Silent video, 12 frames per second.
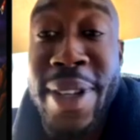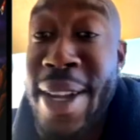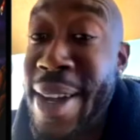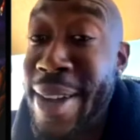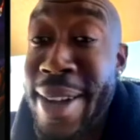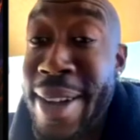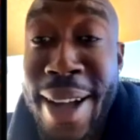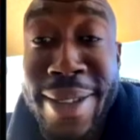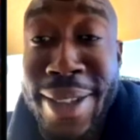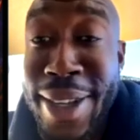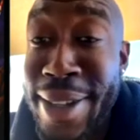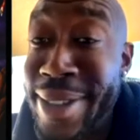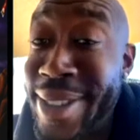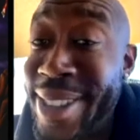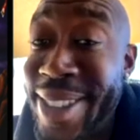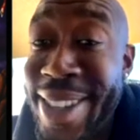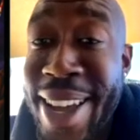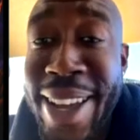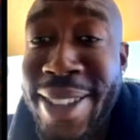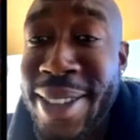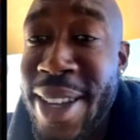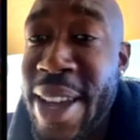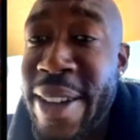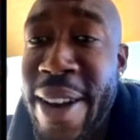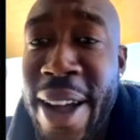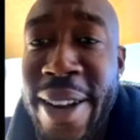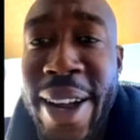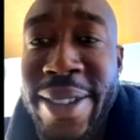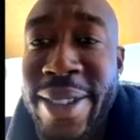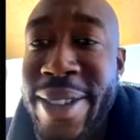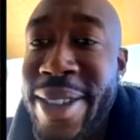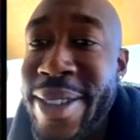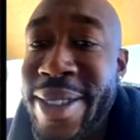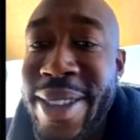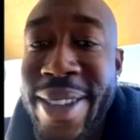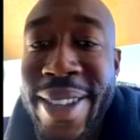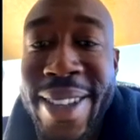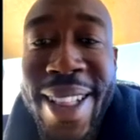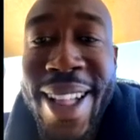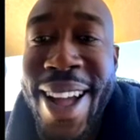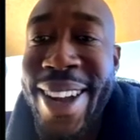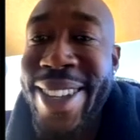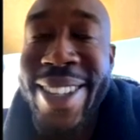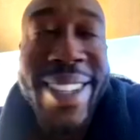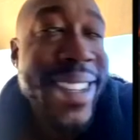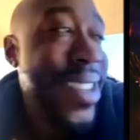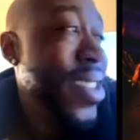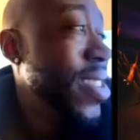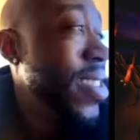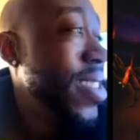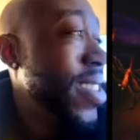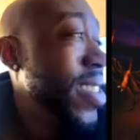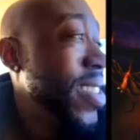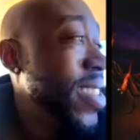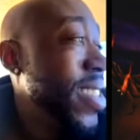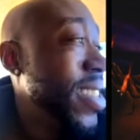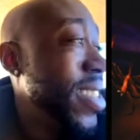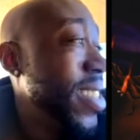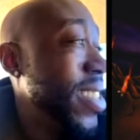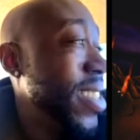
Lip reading: ain't gonna hold you. That tear ain't gonna stop her from asking for that paper.